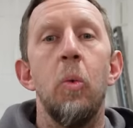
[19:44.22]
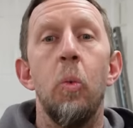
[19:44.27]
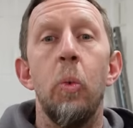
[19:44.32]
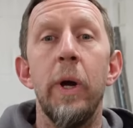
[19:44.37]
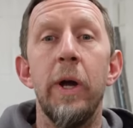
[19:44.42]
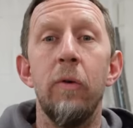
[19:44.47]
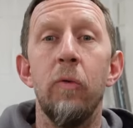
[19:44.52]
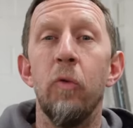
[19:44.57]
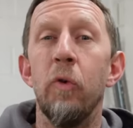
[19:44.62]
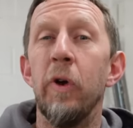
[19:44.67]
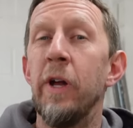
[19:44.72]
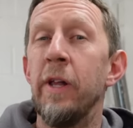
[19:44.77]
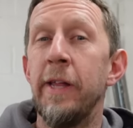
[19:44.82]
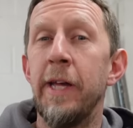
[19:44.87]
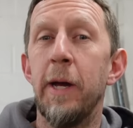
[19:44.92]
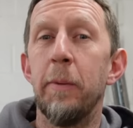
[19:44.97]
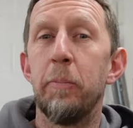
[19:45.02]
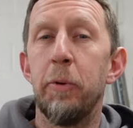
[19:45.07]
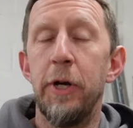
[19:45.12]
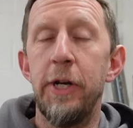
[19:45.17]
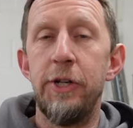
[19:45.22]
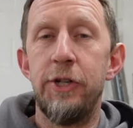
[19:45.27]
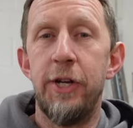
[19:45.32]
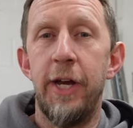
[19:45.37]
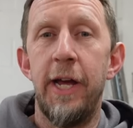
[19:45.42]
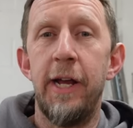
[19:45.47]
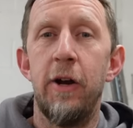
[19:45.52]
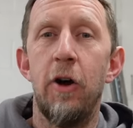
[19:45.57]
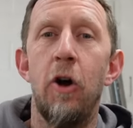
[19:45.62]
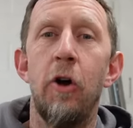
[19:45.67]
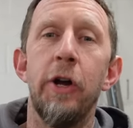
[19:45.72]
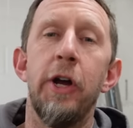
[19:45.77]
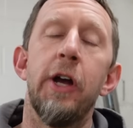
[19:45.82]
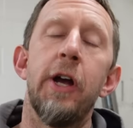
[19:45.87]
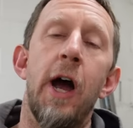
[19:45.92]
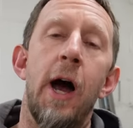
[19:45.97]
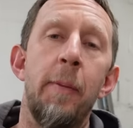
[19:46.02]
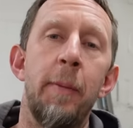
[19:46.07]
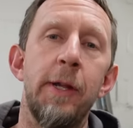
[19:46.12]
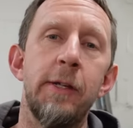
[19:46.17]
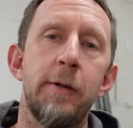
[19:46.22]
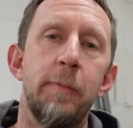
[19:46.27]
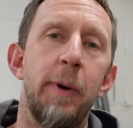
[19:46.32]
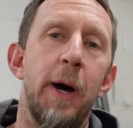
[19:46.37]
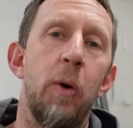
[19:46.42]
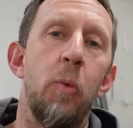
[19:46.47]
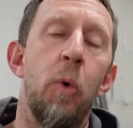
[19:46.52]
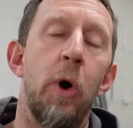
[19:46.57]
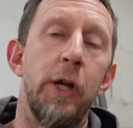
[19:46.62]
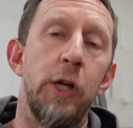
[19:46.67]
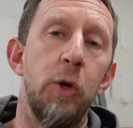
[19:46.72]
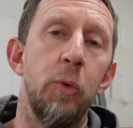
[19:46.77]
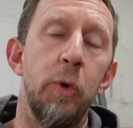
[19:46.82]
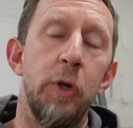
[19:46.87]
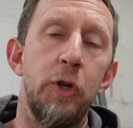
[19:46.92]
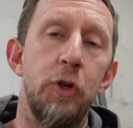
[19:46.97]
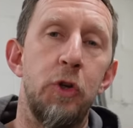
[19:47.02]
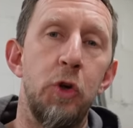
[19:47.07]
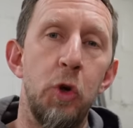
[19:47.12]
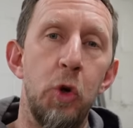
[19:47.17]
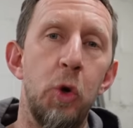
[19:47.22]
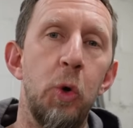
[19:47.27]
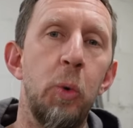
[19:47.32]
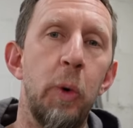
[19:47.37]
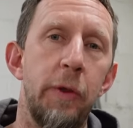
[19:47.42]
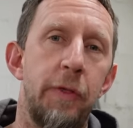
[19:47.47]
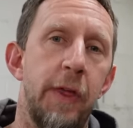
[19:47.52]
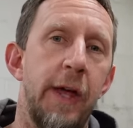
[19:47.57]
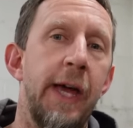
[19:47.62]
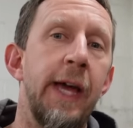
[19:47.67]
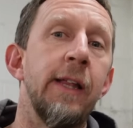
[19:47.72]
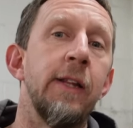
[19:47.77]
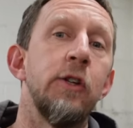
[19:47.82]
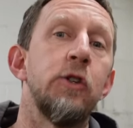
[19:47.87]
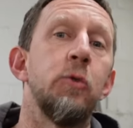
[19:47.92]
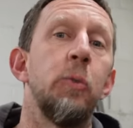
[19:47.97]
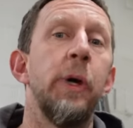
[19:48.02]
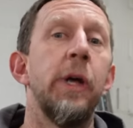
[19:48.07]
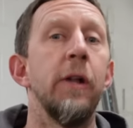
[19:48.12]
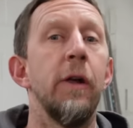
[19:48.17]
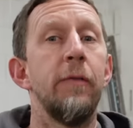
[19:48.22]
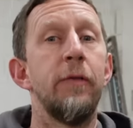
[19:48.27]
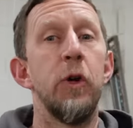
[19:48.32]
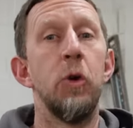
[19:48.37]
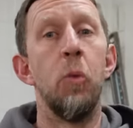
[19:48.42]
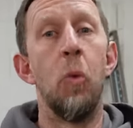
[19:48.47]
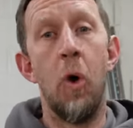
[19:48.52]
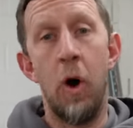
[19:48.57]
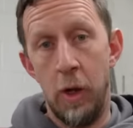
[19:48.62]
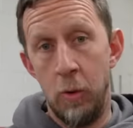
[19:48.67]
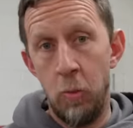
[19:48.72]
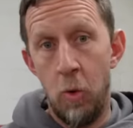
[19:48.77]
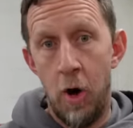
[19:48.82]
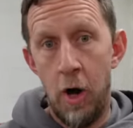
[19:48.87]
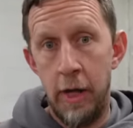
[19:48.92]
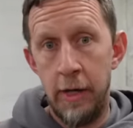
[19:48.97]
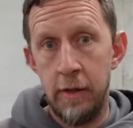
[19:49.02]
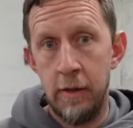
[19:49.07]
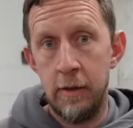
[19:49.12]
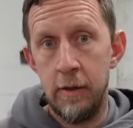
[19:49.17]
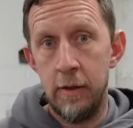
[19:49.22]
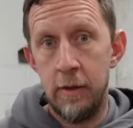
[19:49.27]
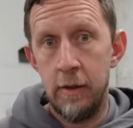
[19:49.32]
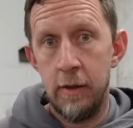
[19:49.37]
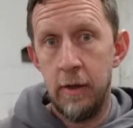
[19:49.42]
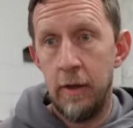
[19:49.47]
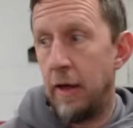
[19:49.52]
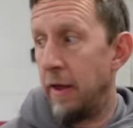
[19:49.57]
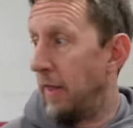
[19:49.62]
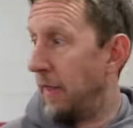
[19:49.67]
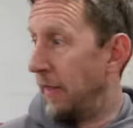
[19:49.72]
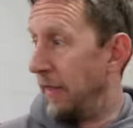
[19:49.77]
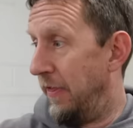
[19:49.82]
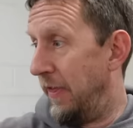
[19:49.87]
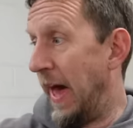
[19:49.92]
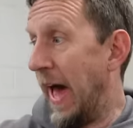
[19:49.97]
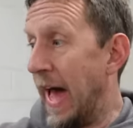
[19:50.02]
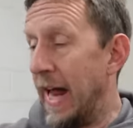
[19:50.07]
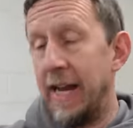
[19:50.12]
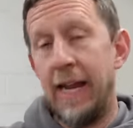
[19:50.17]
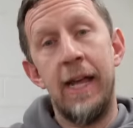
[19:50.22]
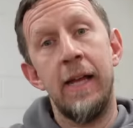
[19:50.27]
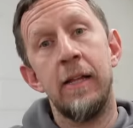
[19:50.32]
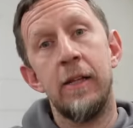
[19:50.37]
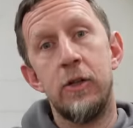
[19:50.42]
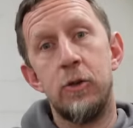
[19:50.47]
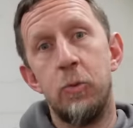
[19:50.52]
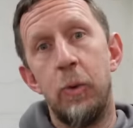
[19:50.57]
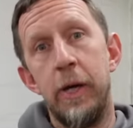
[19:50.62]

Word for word: We really appreciate all your comments about what you would do with the English wheel if you won one. That English